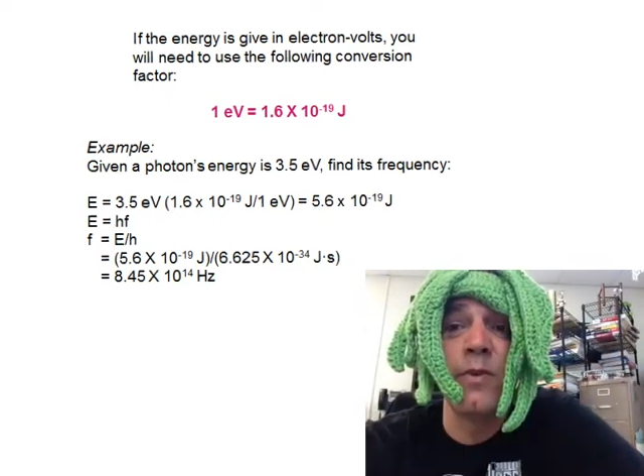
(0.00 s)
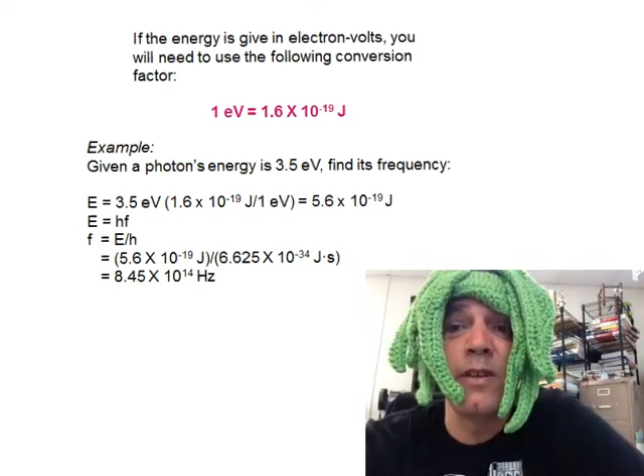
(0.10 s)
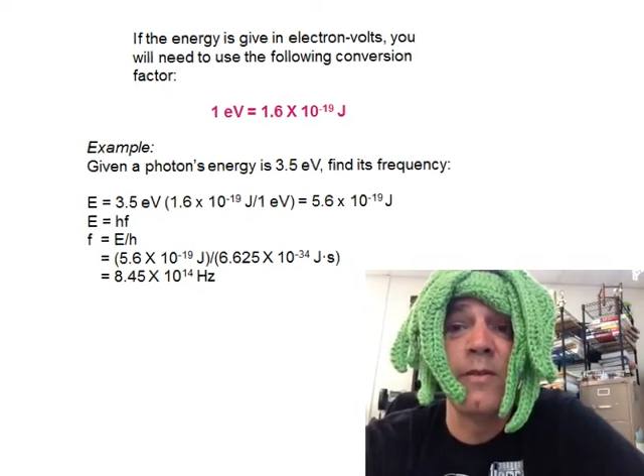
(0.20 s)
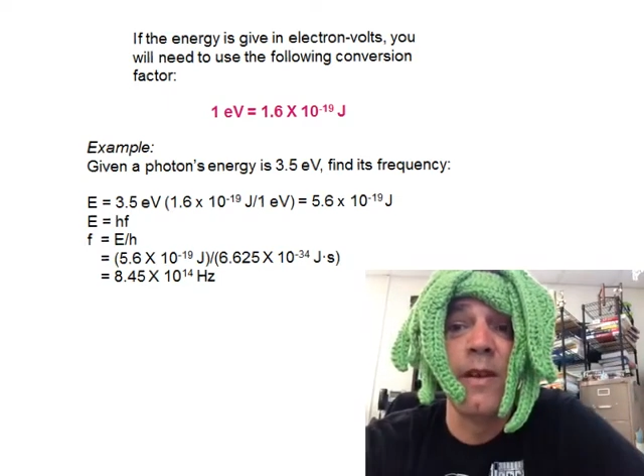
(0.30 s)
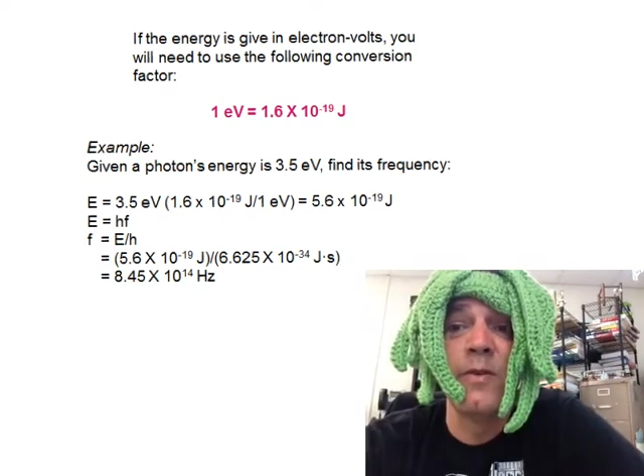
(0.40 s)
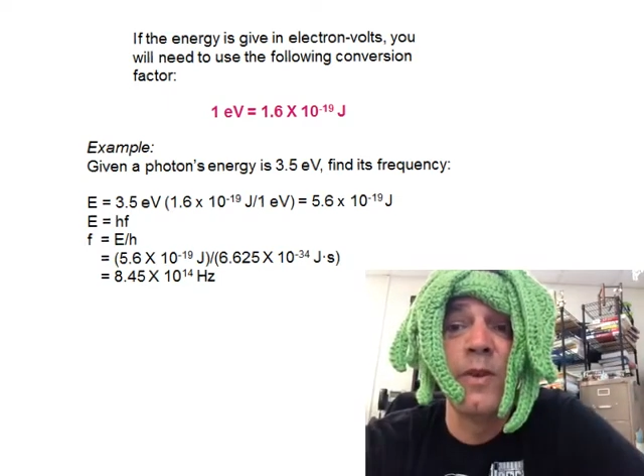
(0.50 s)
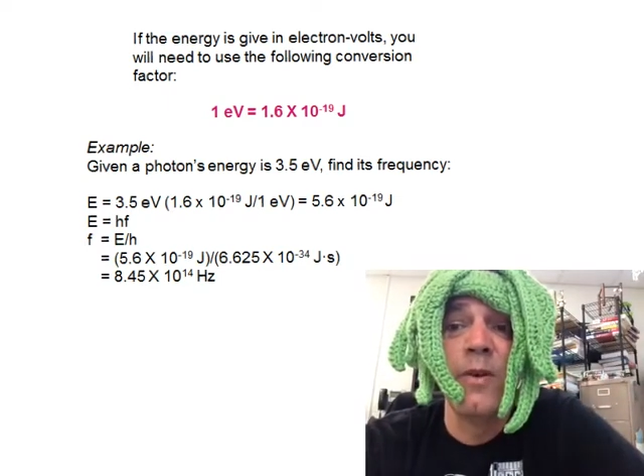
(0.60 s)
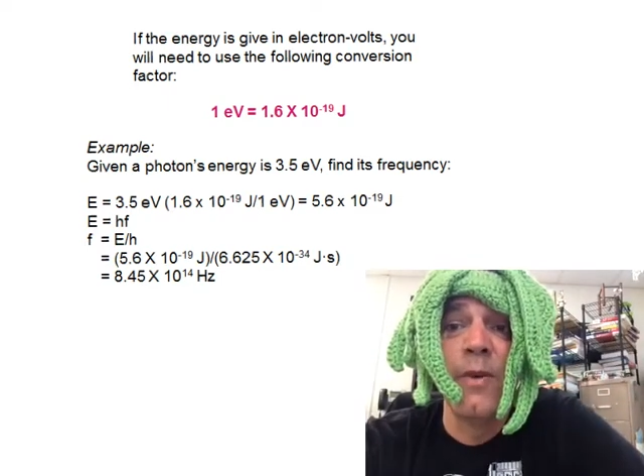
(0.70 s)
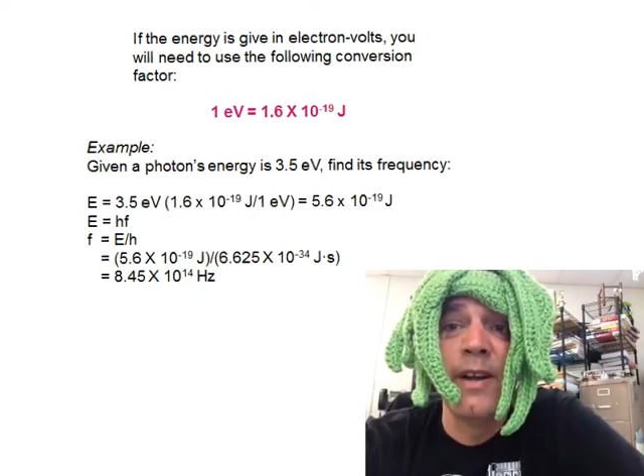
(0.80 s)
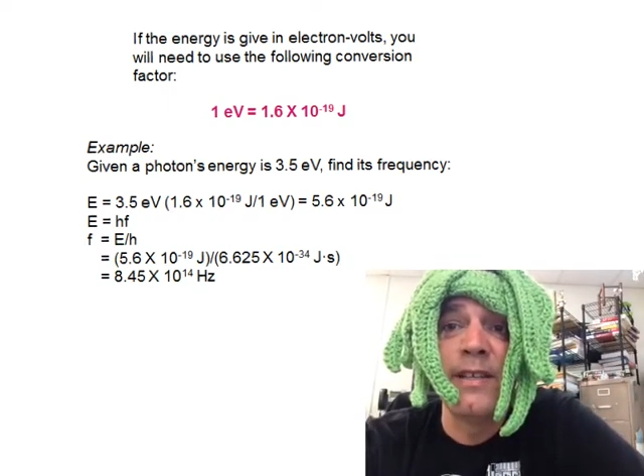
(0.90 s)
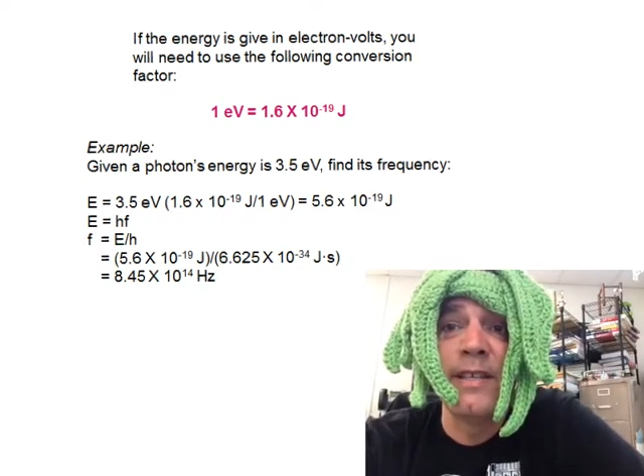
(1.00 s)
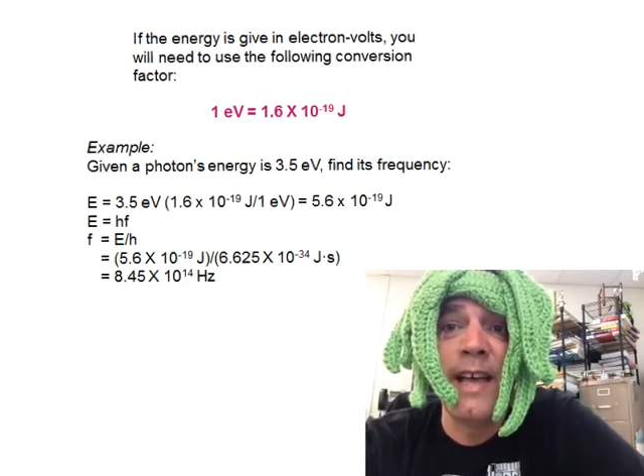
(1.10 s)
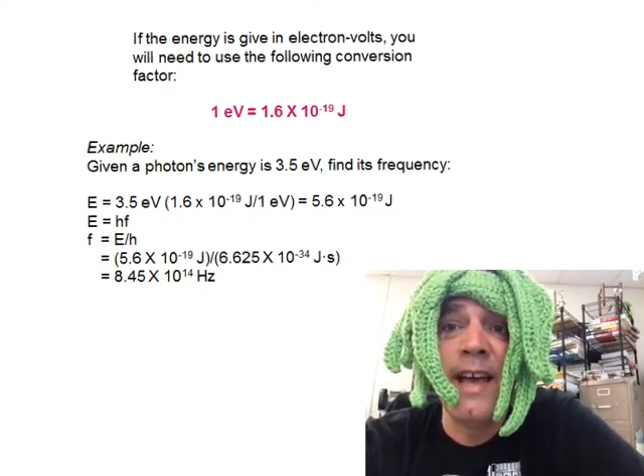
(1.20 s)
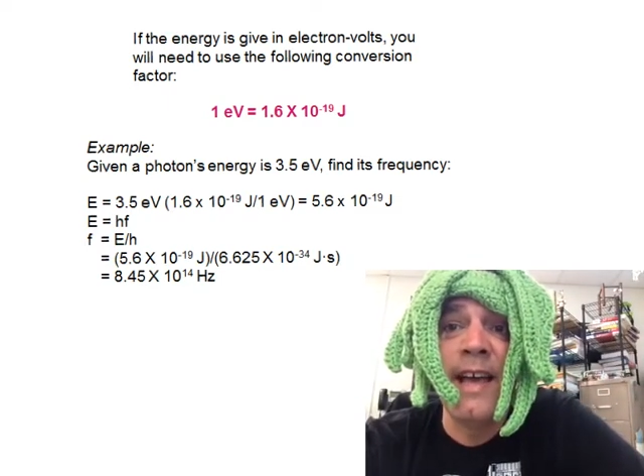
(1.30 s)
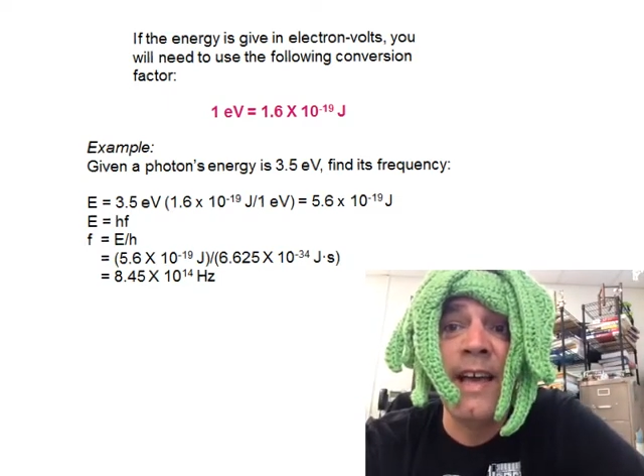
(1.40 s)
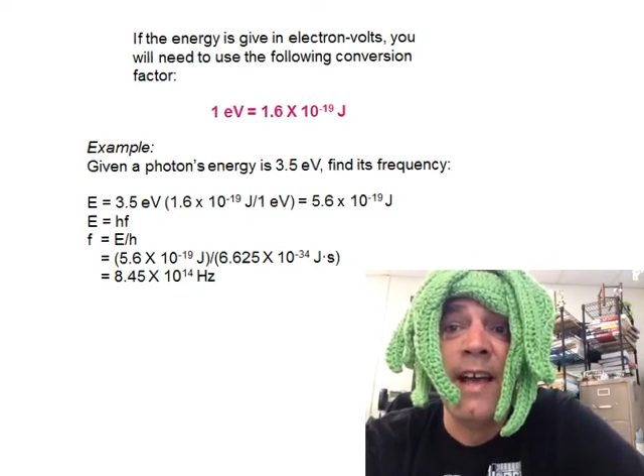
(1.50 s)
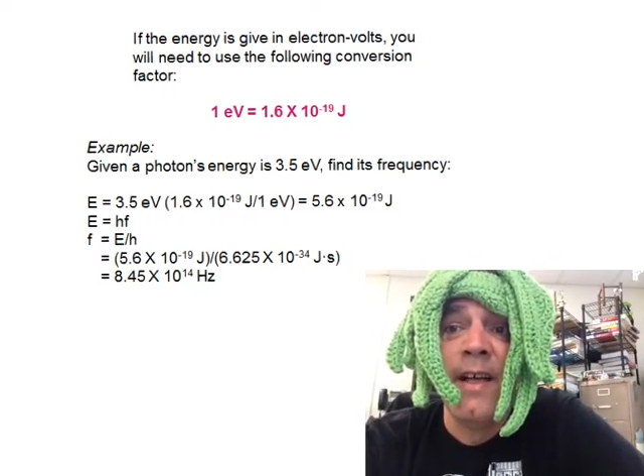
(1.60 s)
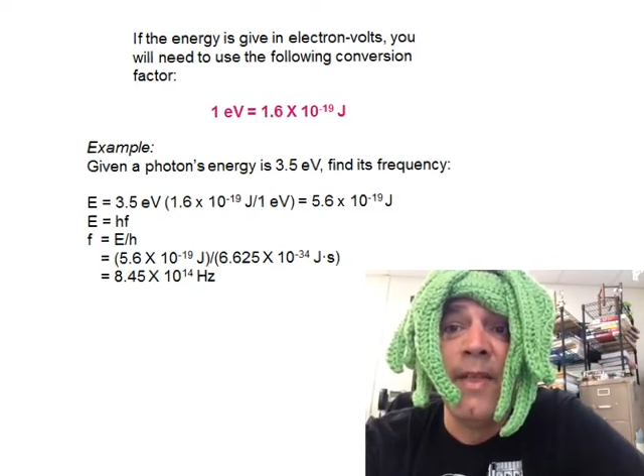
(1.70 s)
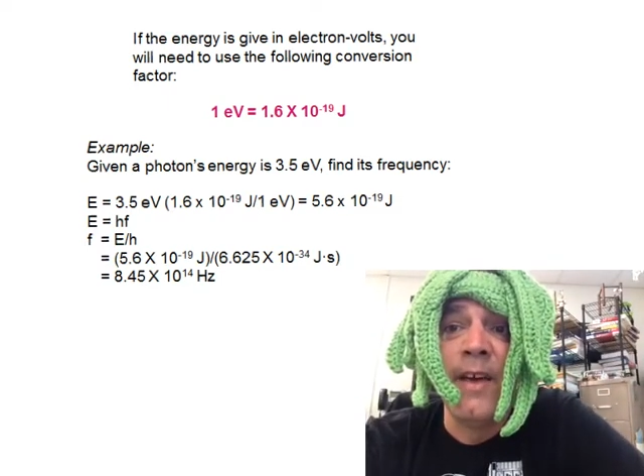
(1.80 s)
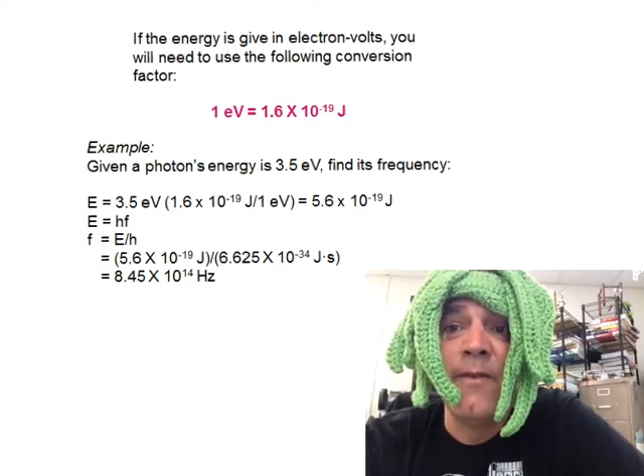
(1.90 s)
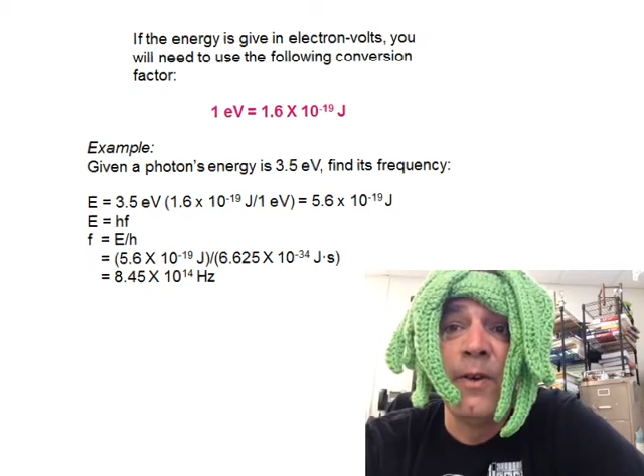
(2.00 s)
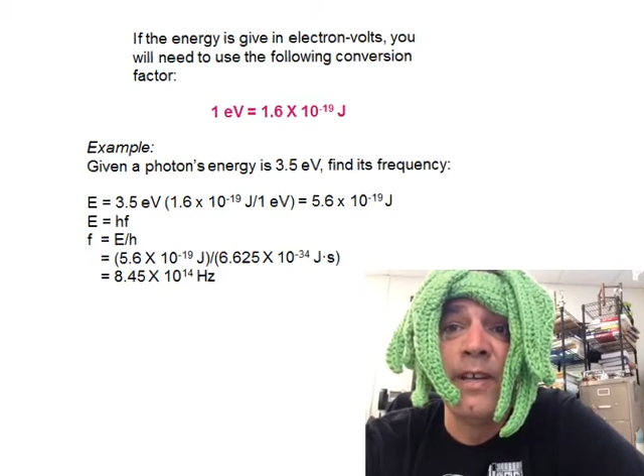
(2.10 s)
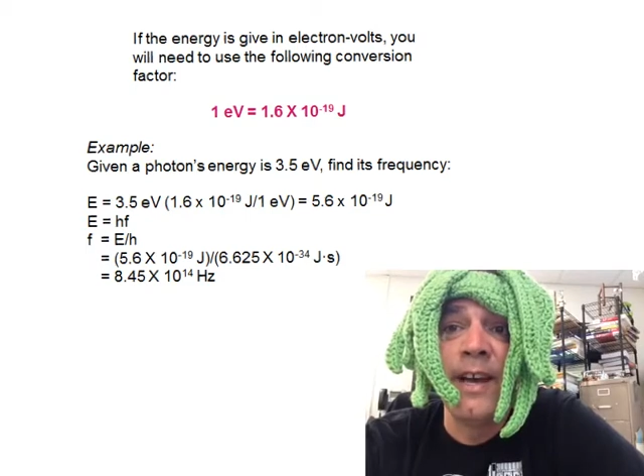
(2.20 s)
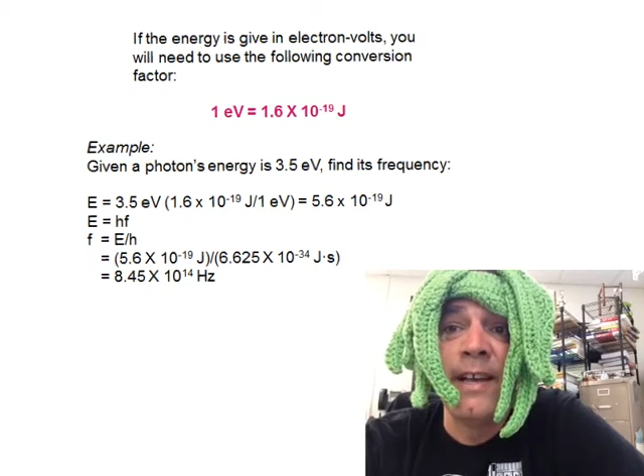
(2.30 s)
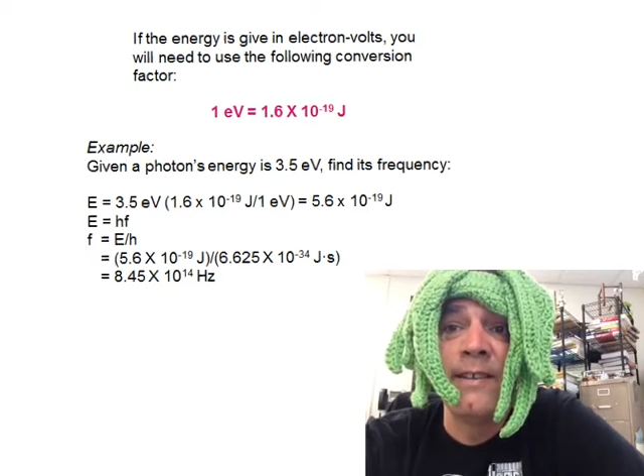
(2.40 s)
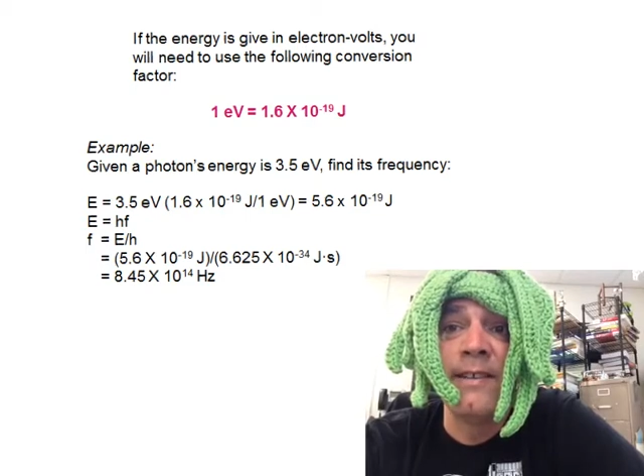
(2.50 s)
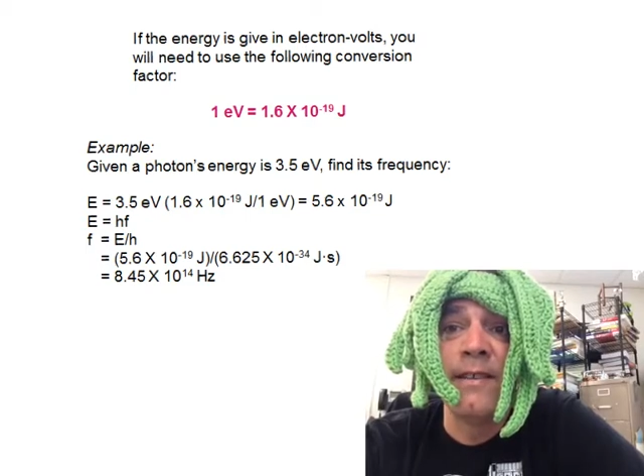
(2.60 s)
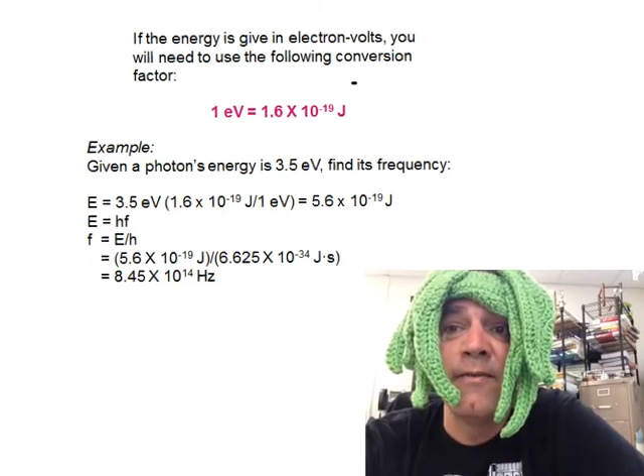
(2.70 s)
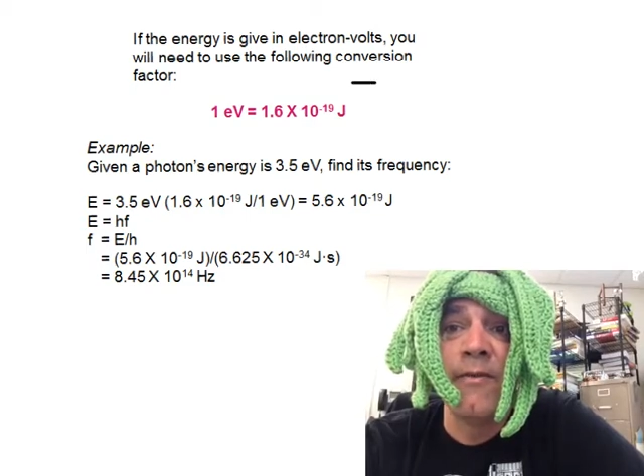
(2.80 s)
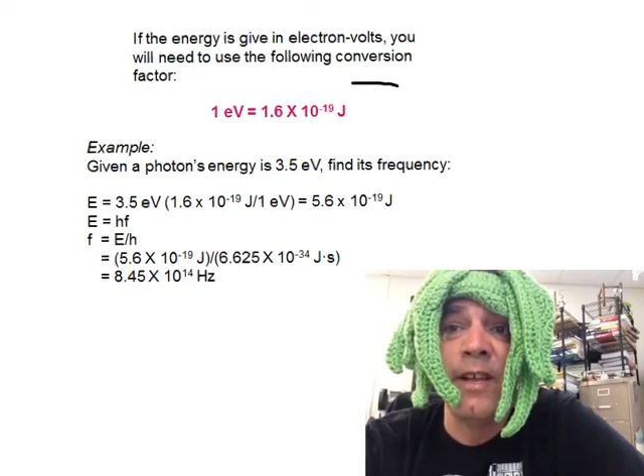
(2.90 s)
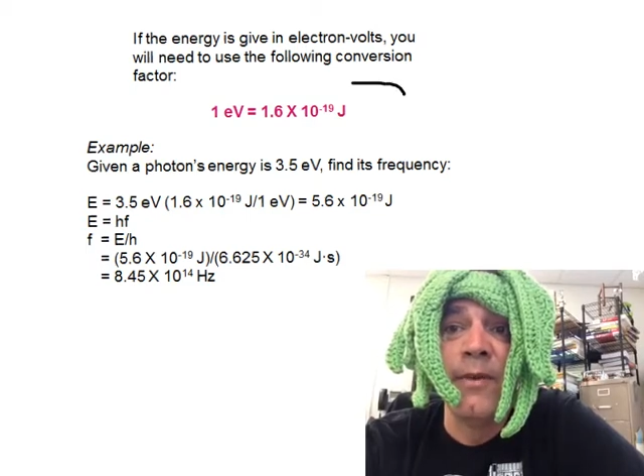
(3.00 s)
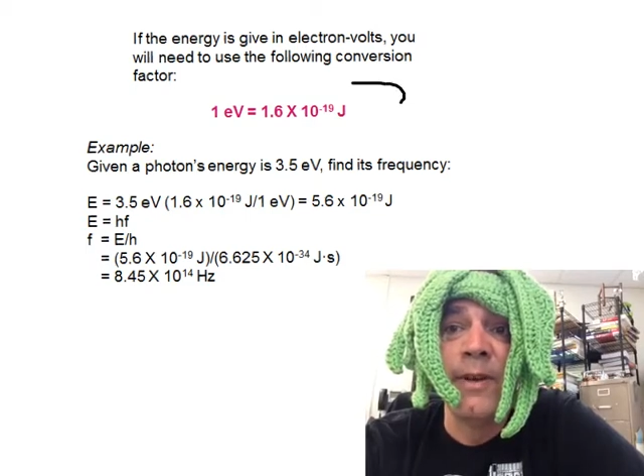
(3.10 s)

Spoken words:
But sometimes we don't want to say that a photon has really,